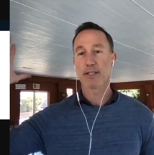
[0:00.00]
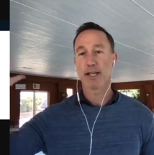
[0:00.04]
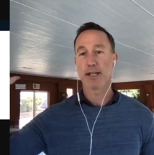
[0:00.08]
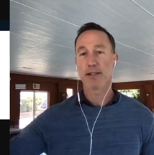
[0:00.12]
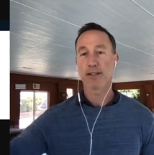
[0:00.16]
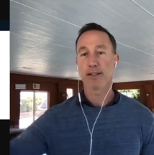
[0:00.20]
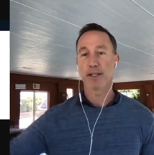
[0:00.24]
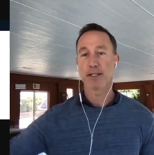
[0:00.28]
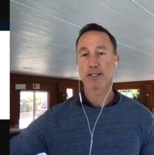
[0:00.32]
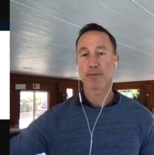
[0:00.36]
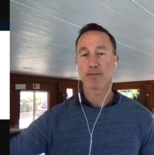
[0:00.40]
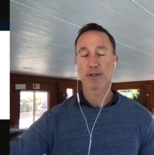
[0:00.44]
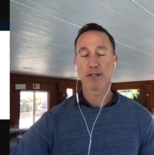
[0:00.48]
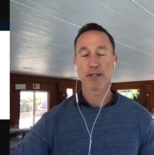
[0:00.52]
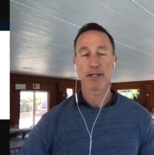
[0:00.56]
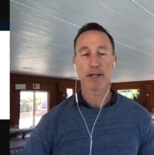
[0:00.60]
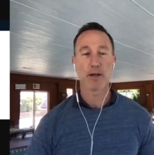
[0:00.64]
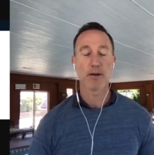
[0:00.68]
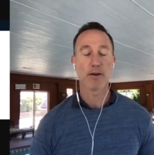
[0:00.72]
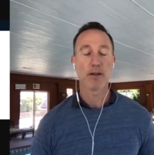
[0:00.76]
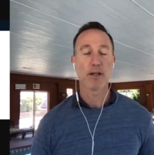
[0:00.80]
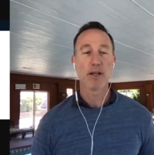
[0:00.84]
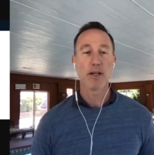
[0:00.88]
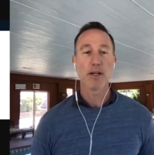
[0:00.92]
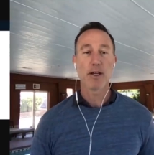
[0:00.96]
and then it has been
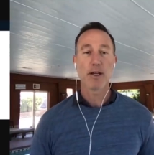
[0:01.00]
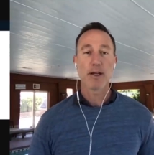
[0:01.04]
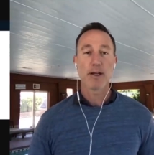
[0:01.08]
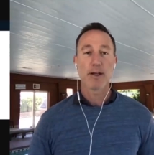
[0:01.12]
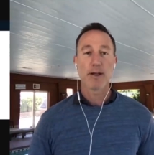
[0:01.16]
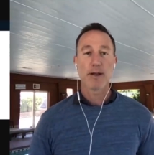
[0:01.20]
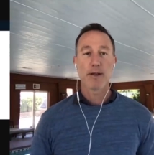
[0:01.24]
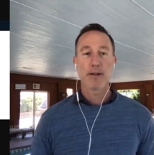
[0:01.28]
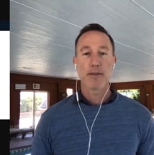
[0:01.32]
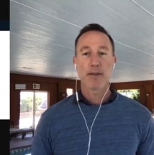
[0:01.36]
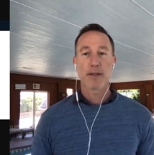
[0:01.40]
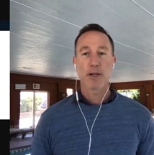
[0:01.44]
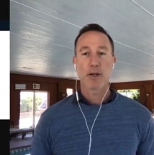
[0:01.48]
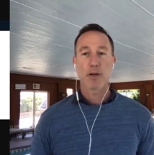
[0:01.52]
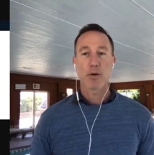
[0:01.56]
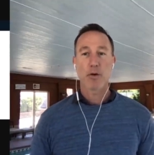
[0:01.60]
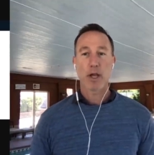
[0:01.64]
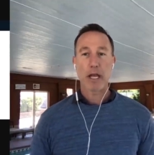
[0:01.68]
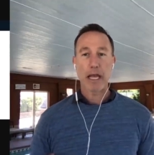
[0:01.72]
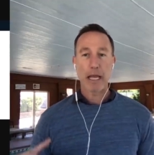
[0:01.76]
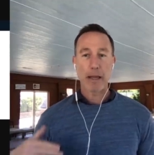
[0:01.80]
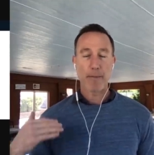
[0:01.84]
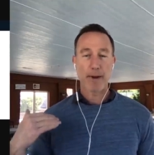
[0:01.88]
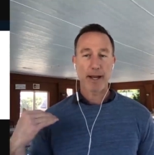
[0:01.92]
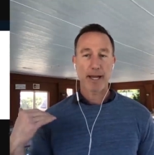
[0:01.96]
down.
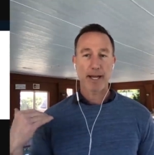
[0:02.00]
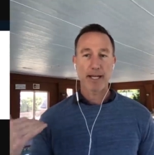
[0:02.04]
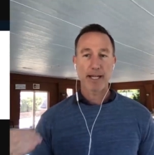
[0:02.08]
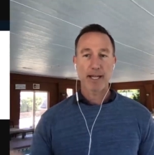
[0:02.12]
Am I